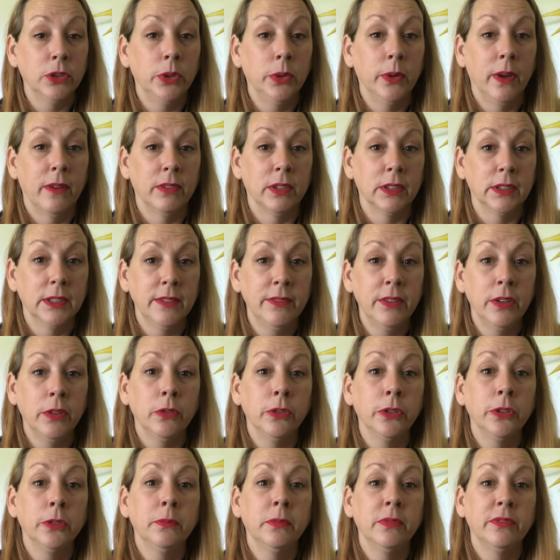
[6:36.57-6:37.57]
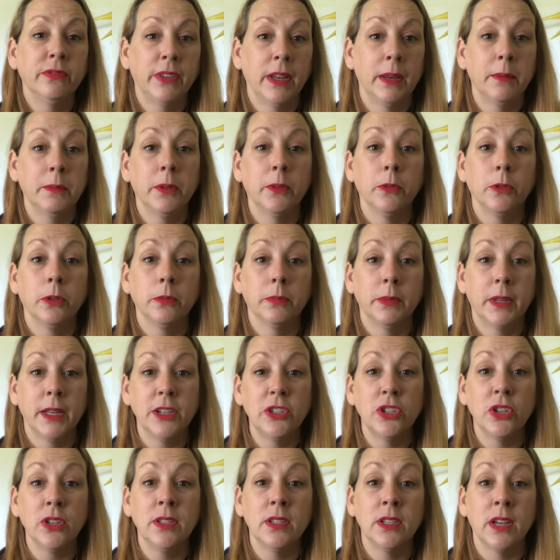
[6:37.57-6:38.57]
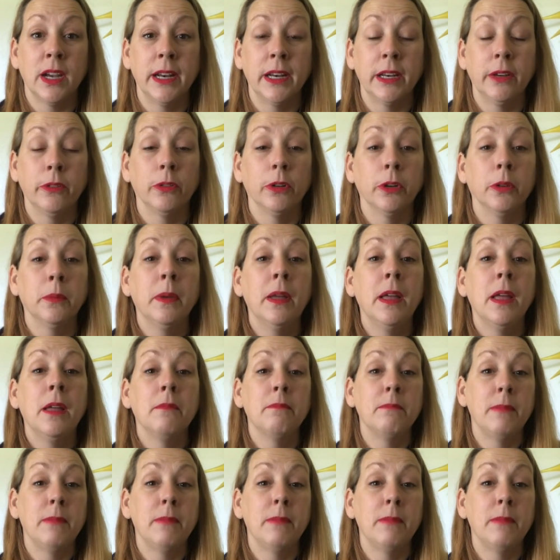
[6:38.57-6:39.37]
you have a living room, family room, kitchen, dining room,